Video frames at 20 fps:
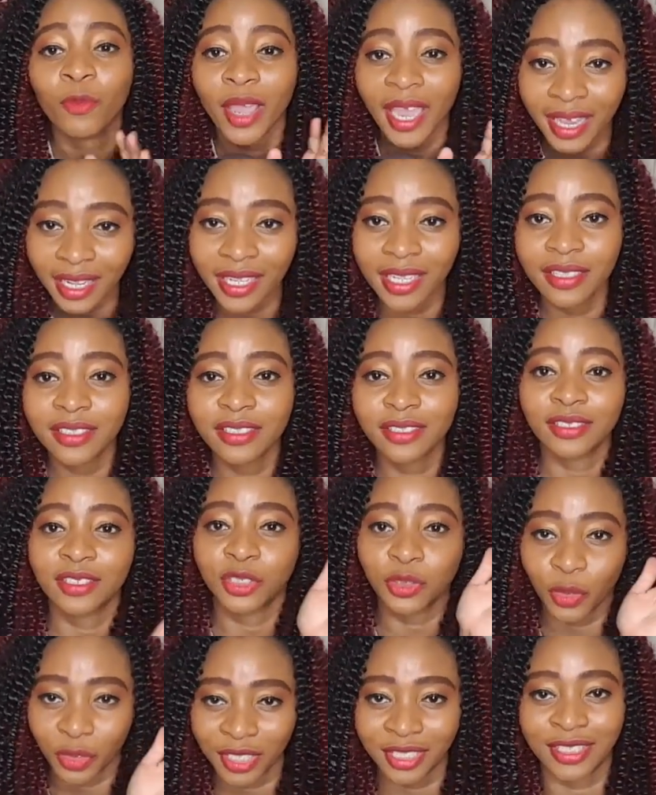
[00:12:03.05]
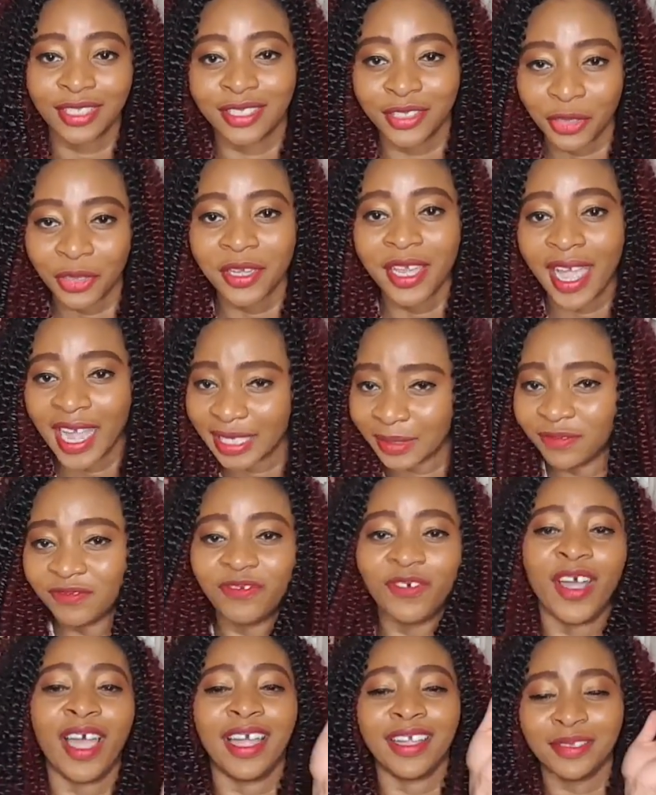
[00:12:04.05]
waiting to show this to you guys
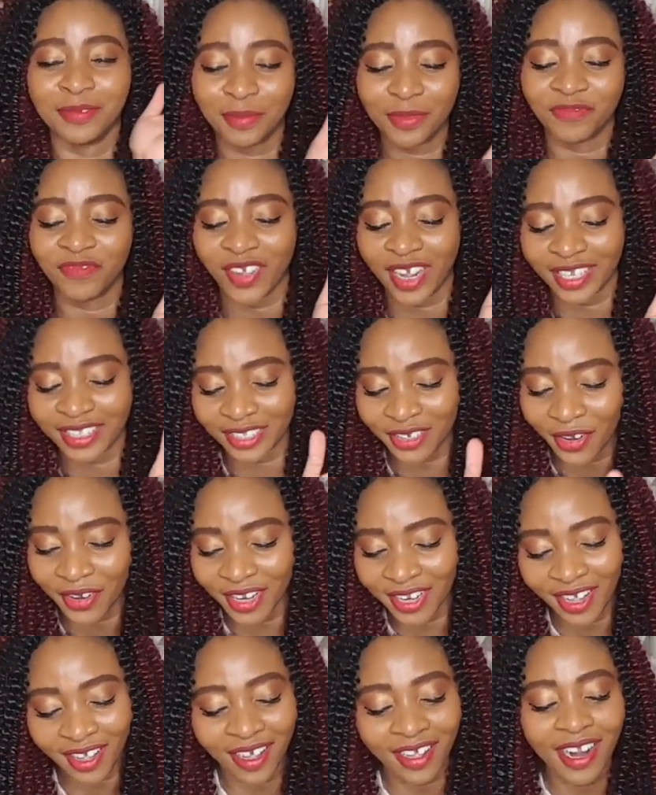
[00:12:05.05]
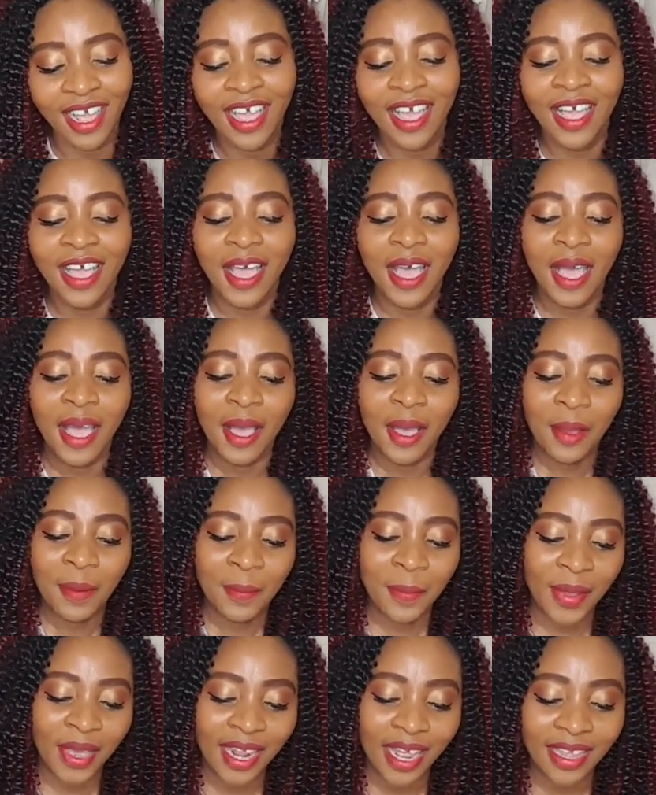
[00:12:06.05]
if I turn it on.
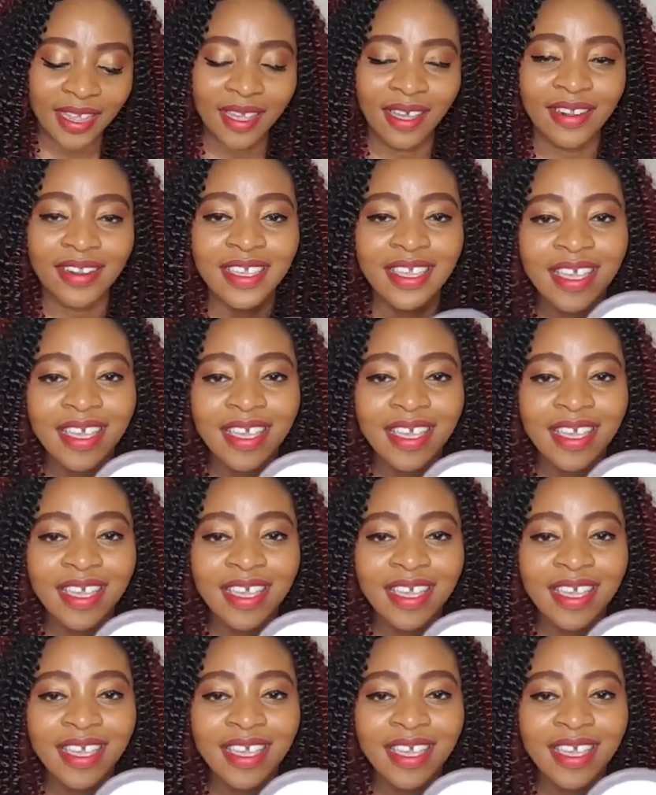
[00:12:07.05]
But I got